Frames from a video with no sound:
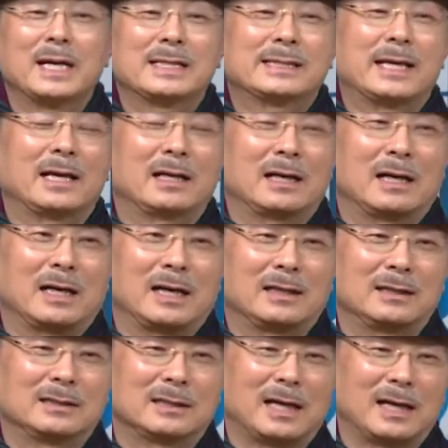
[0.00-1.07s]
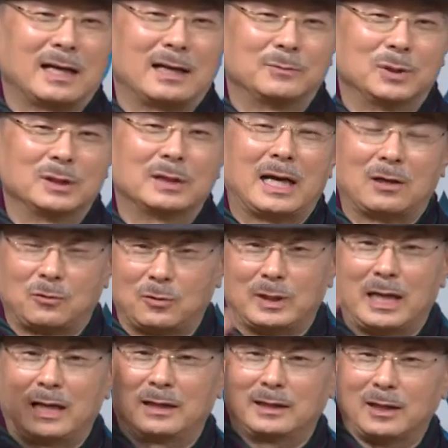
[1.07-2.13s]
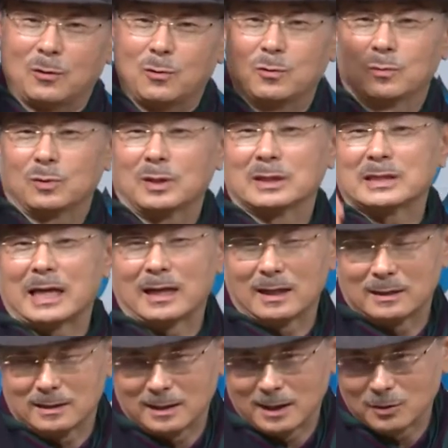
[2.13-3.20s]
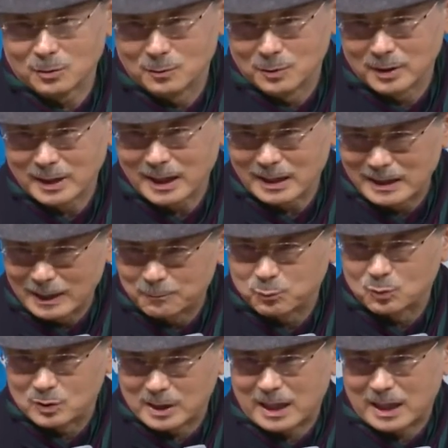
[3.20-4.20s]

If you think that, then you are the foolish people who were smart in school.